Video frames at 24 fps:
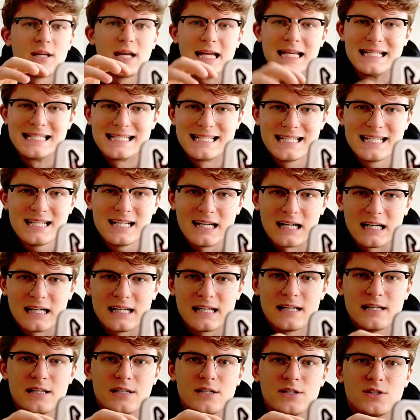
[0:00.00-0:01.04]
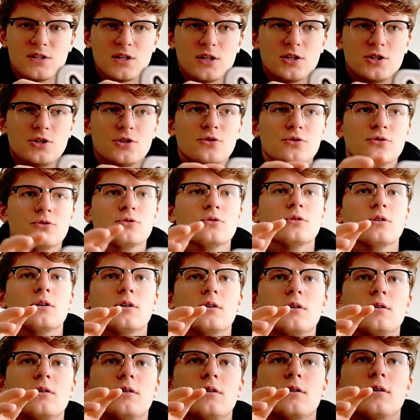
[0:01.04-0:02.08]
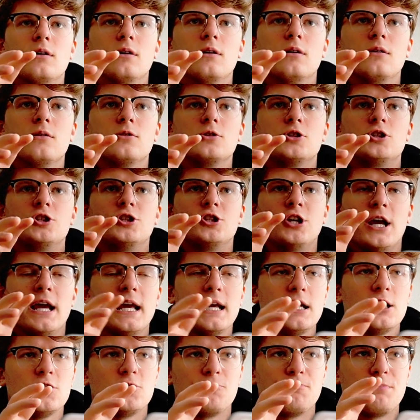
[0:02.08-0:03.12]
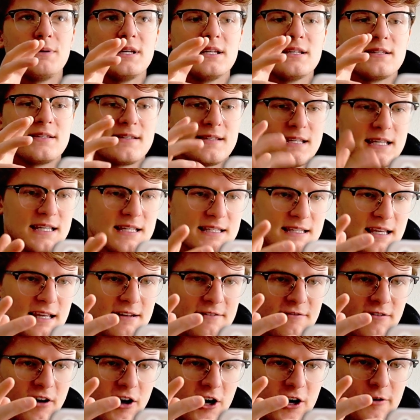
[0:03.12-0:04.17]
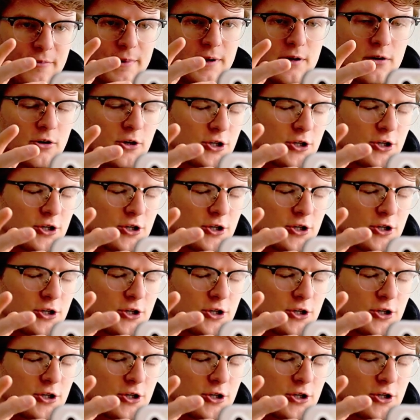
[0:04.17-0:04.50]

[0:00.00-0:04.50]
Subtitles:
idea is to change BC's environment or